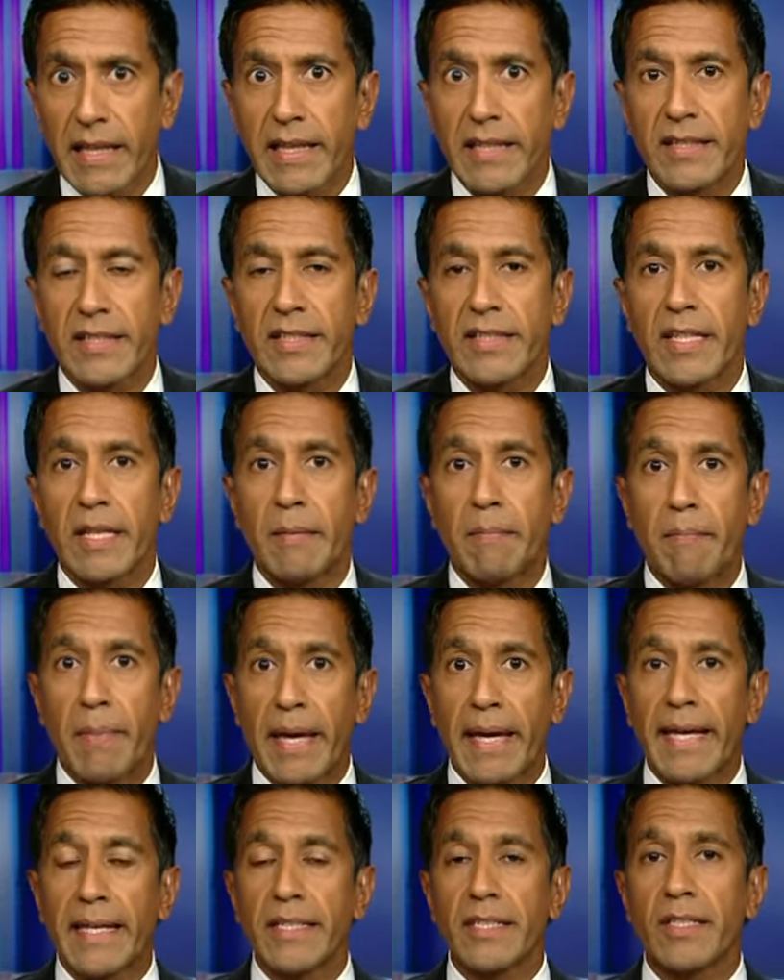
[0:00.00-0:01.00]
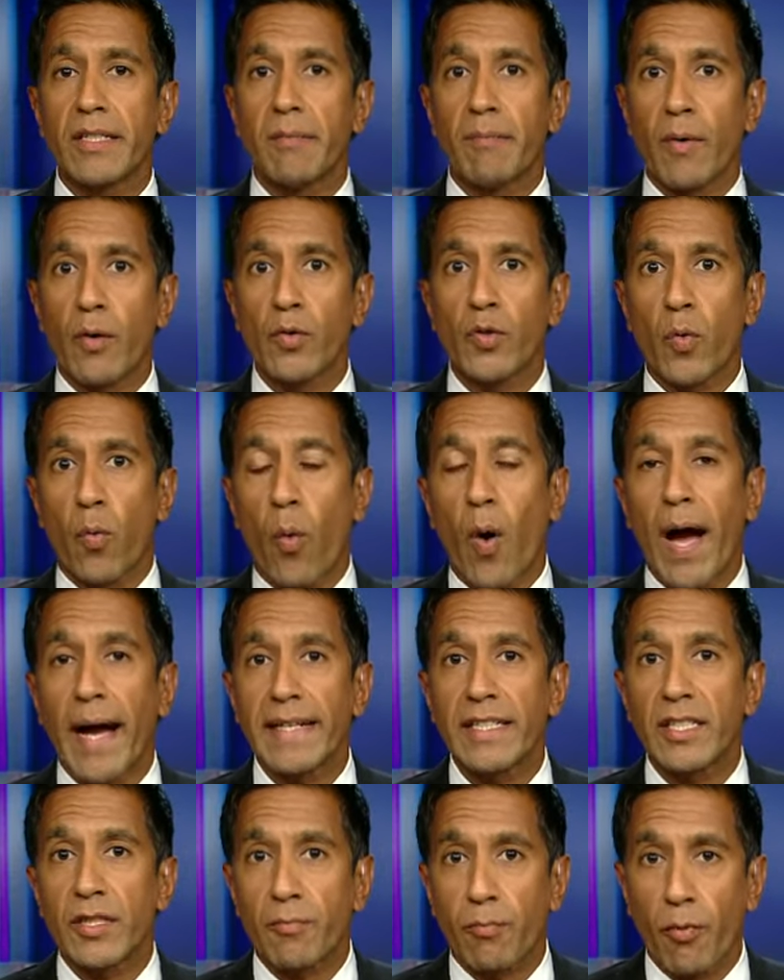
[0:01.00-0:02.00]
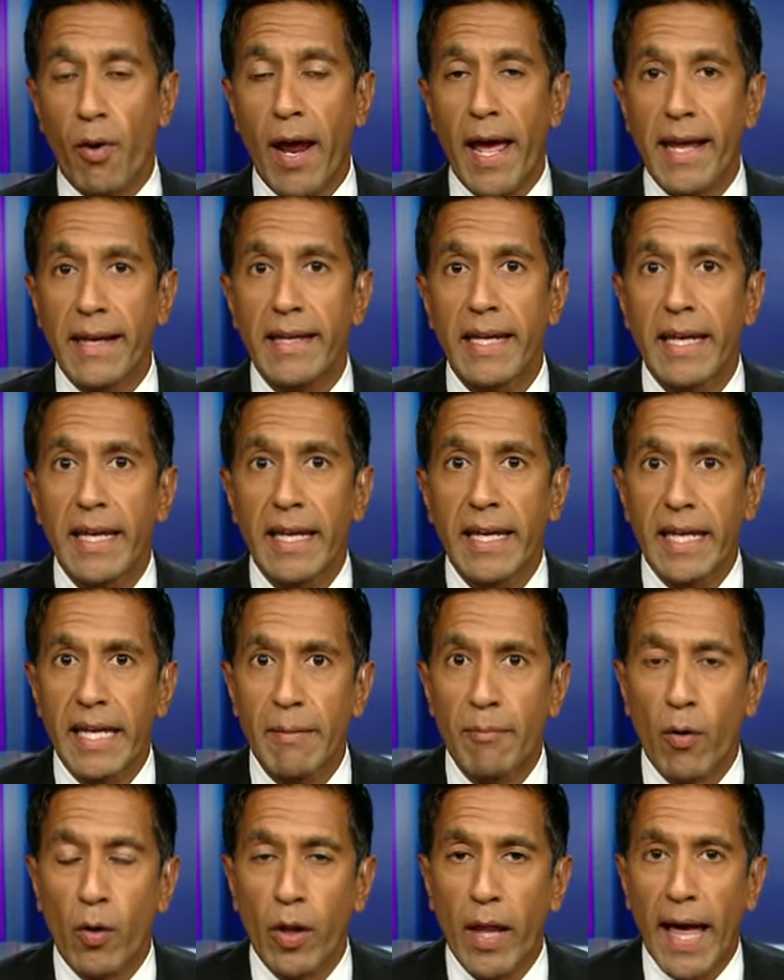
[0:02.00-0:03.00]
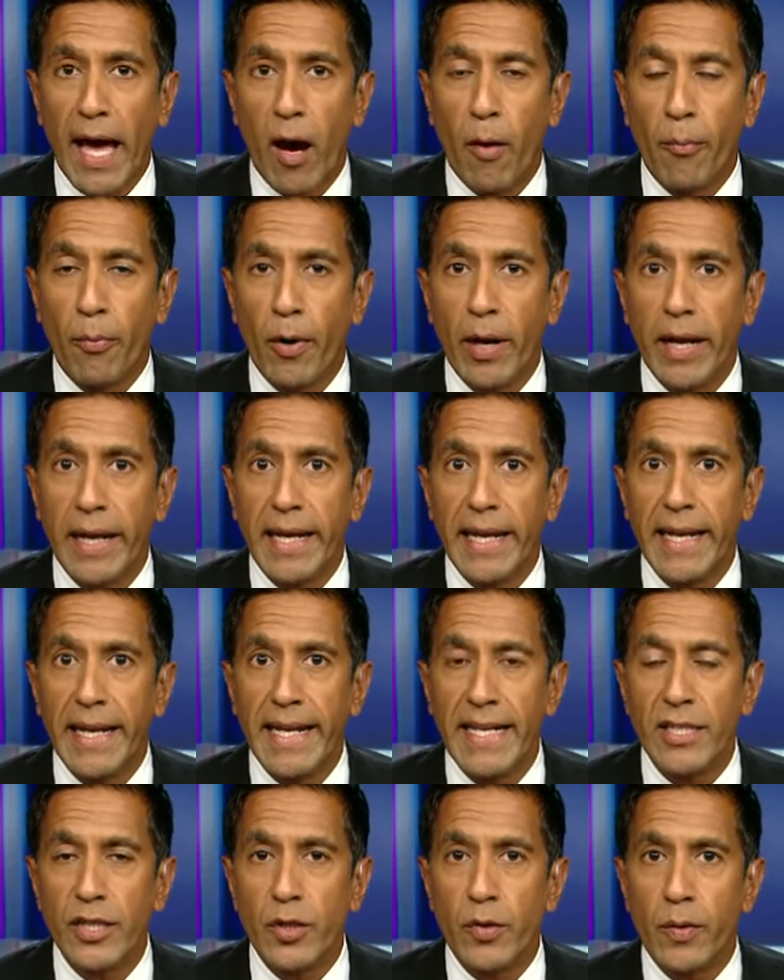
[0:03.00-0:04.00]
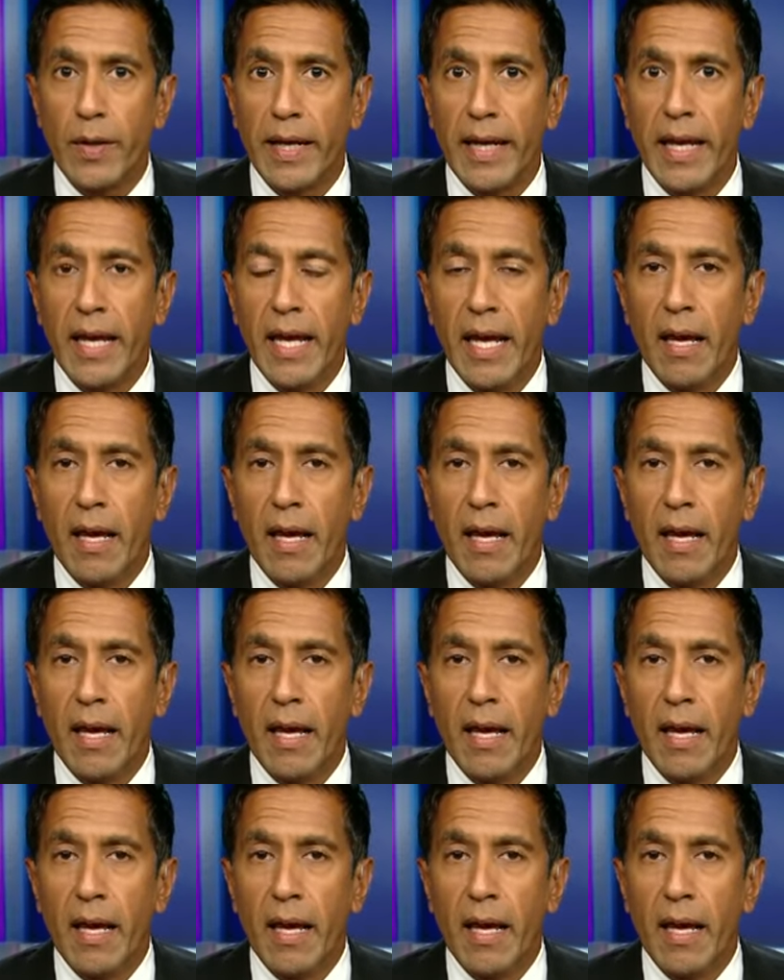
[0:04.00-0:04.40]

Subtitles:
this is the biggest, most widespread Ebola outbreak in history.